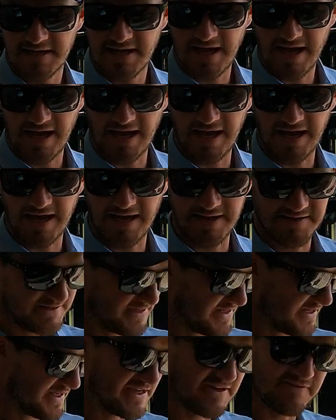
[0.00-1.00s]
and
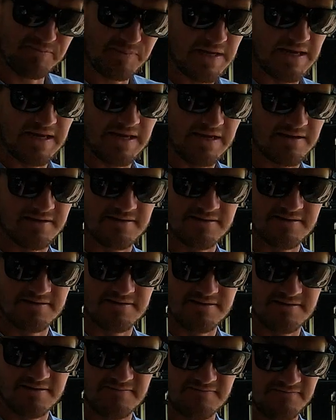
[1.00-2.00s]
give me
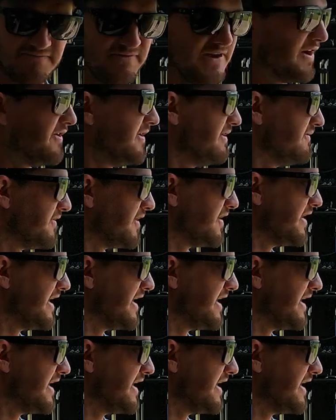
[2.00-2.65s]
very, very